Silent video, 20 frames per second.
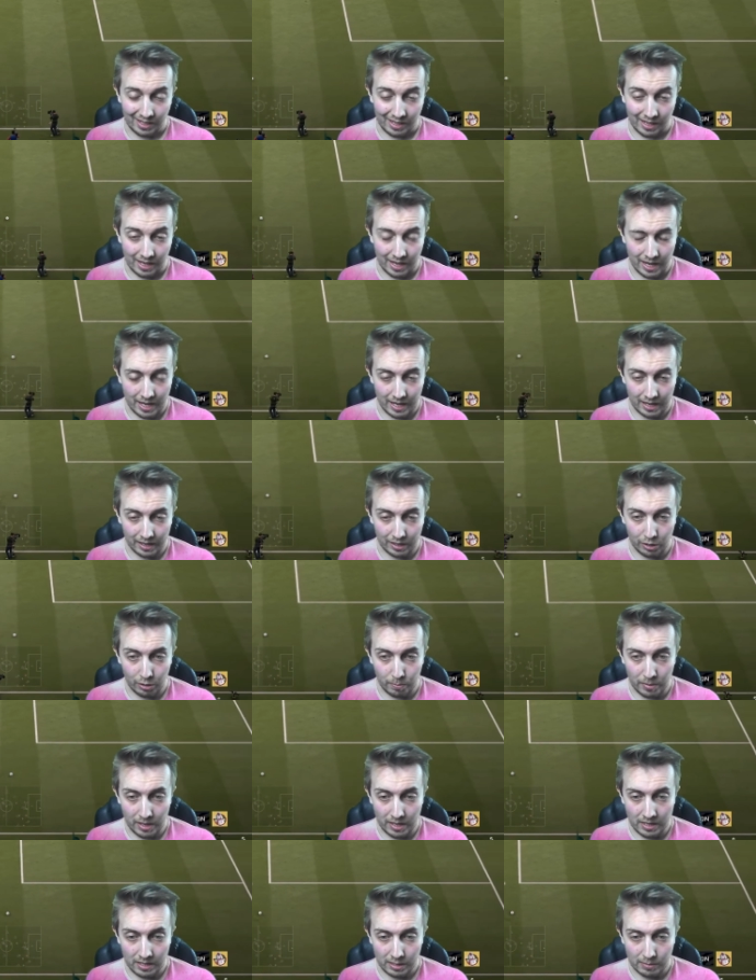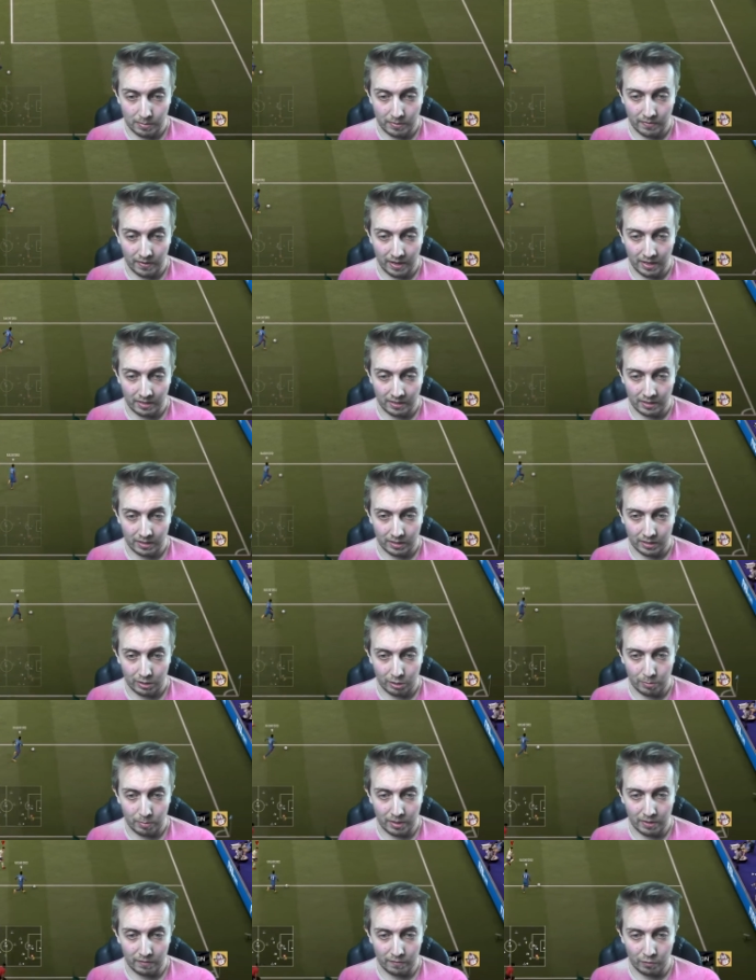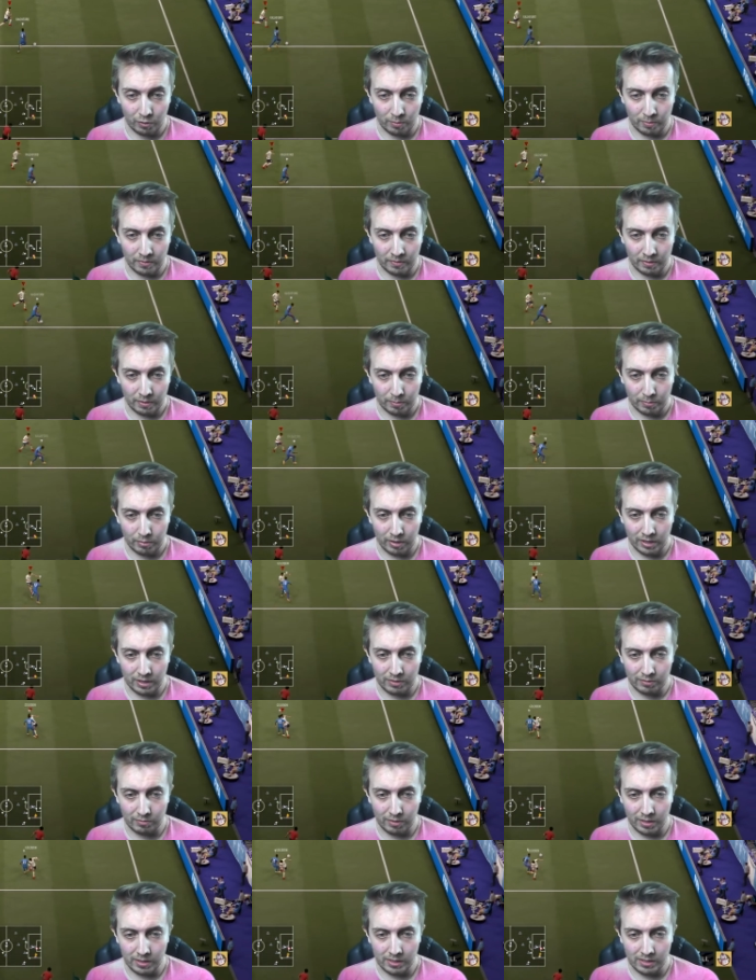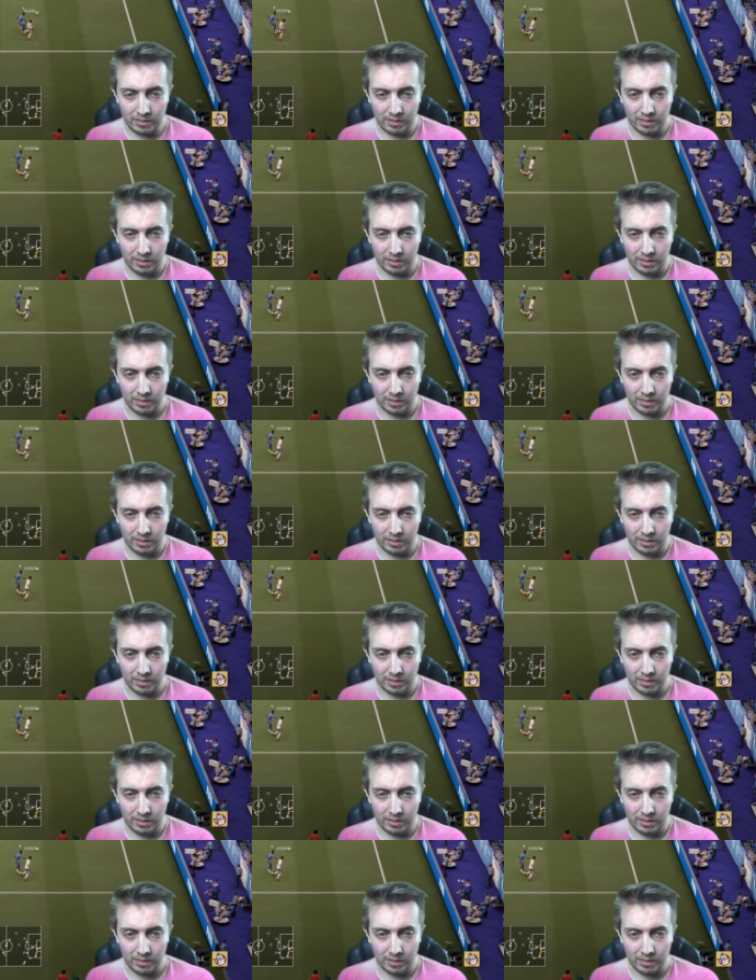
Hey, it could be, to be fair. Could be a form of brand of rice.